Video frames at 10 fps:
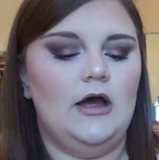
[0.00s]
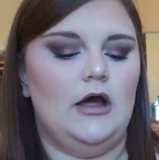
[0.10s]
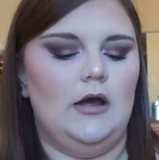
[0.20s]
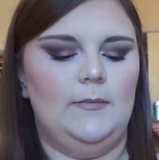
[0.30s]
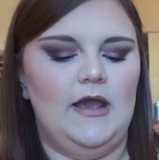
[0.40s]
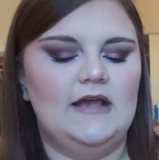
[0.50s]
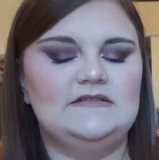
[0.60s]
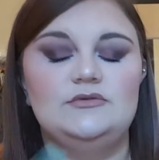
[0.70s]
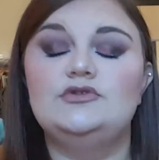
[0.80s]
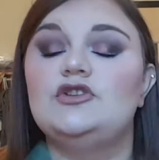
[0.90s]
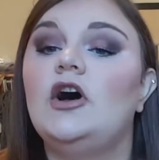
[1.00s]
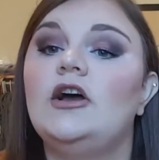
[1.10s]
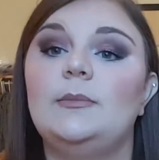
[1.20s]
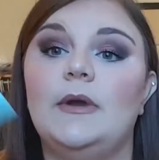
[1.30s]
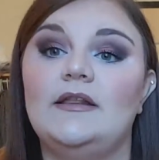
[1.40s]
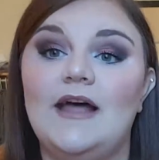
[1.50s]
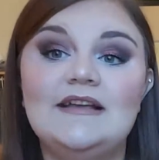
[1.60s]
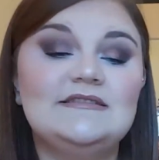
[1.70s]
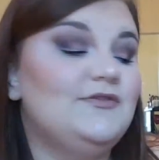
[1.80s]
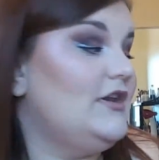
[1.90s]
As you saw in my
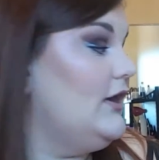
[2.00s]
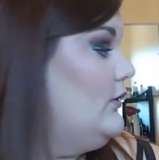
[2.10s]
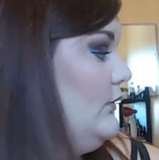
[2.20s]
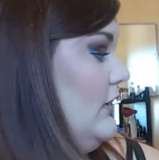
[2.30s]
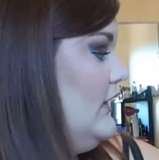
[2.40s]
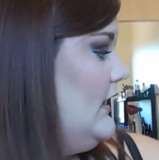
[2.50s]
last video,